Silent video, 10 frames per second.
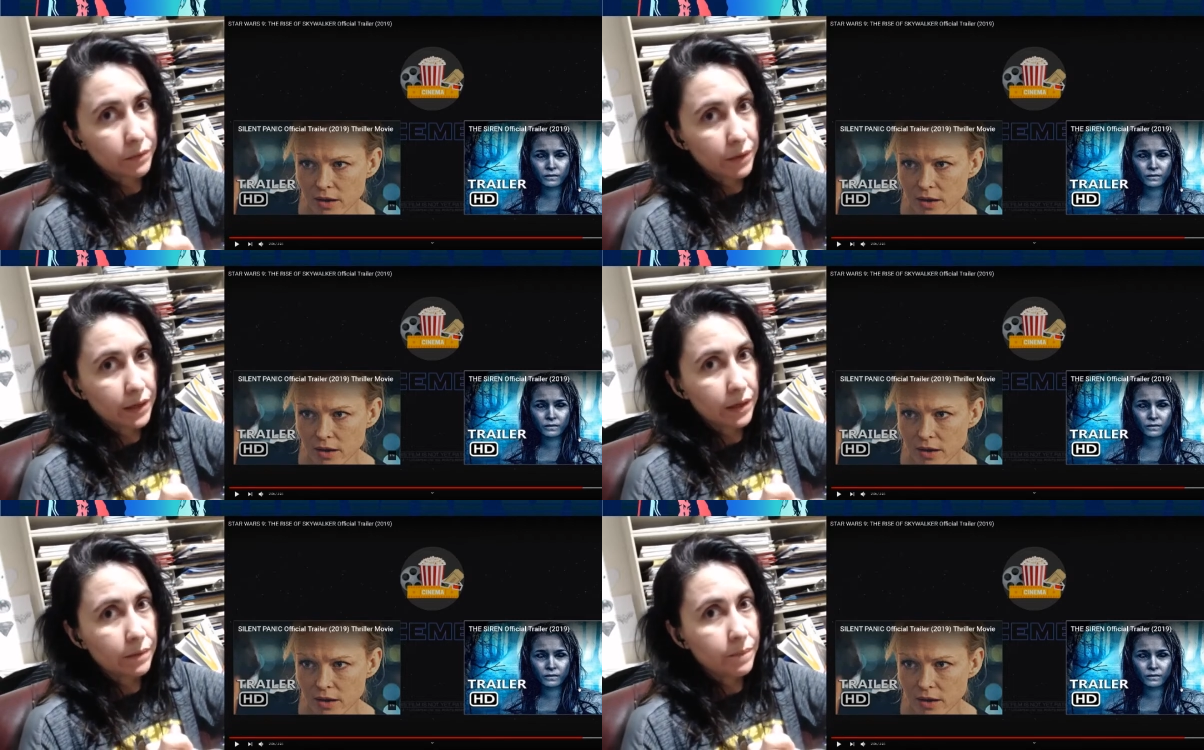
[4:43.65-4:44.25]

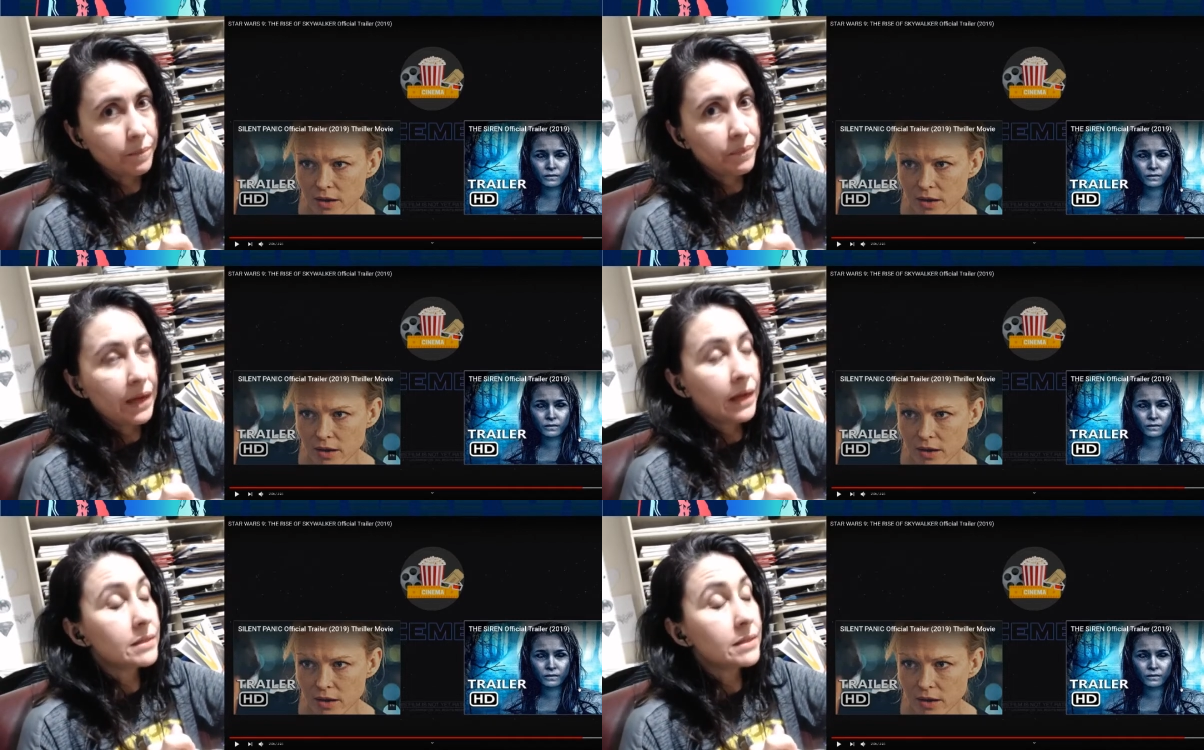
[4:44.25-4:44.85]
Speaker 1: written
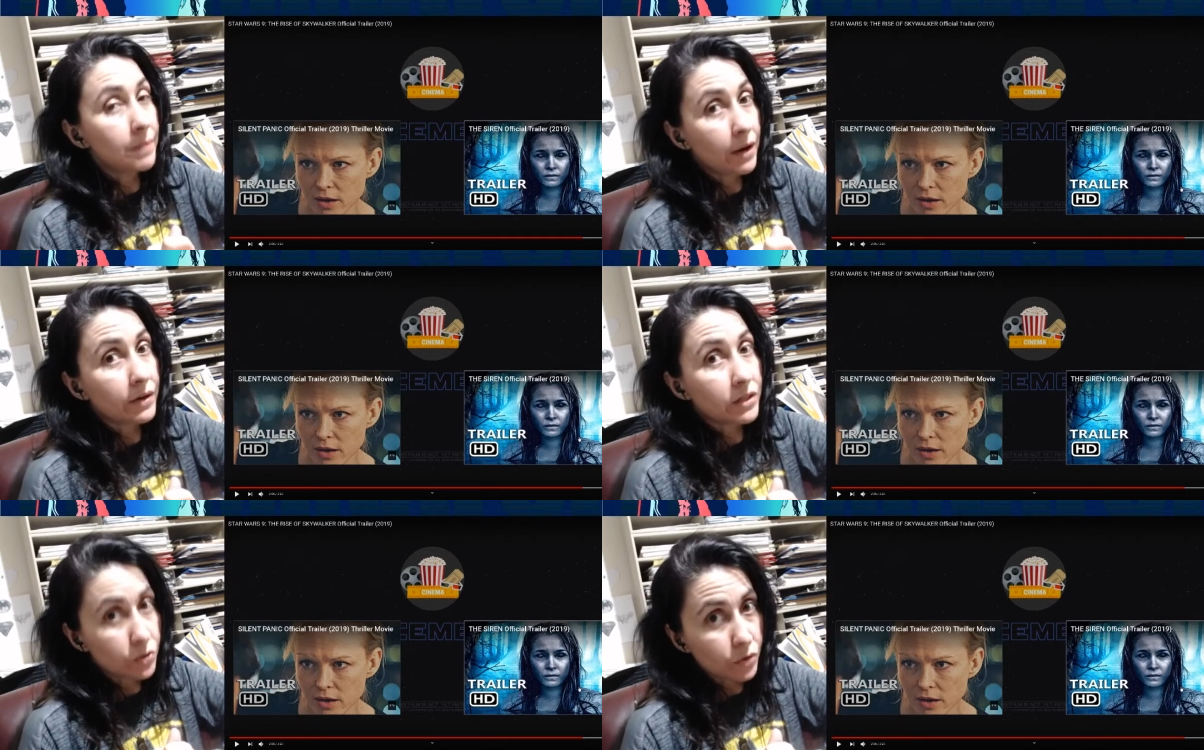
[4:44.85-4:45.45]
is the
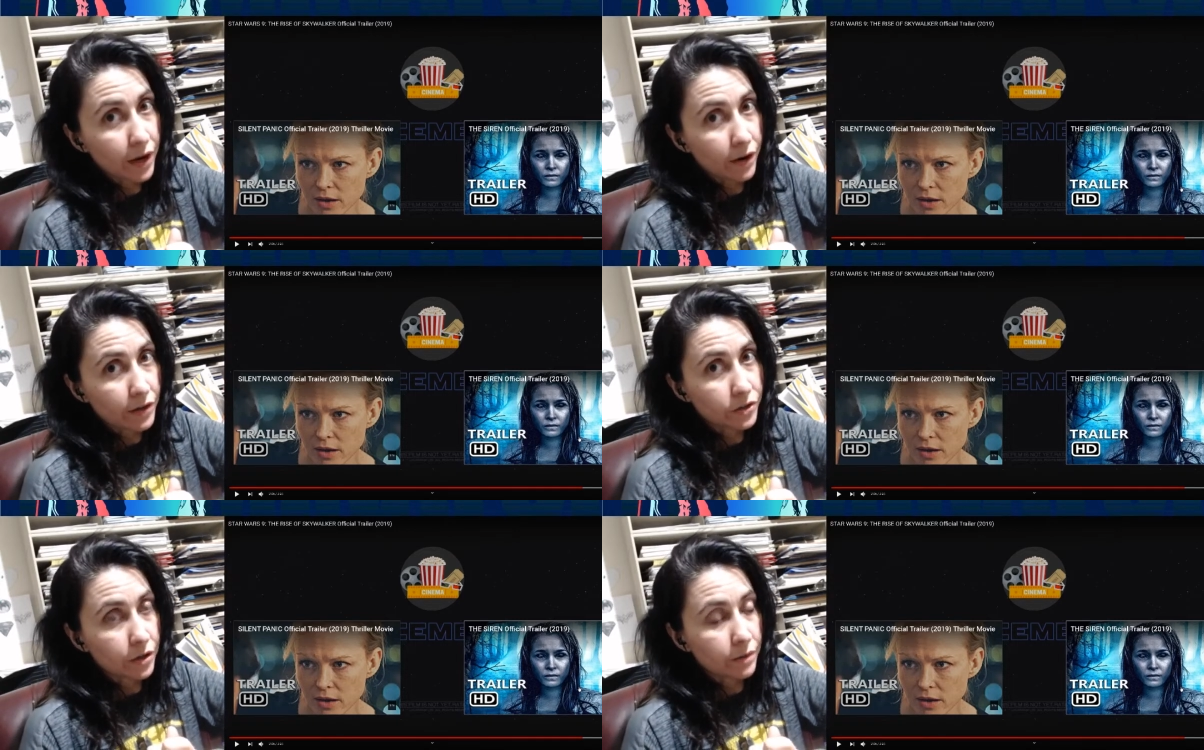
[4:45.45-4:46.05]
Mary Sue
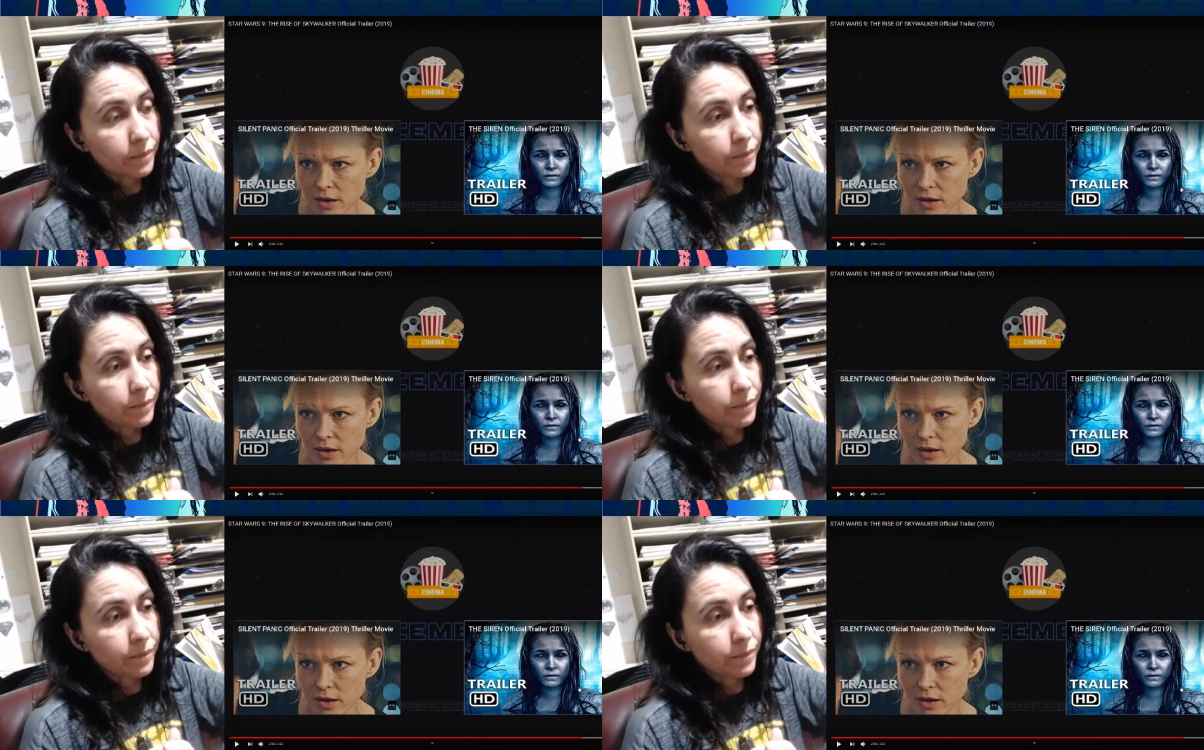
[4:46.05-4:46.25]
character.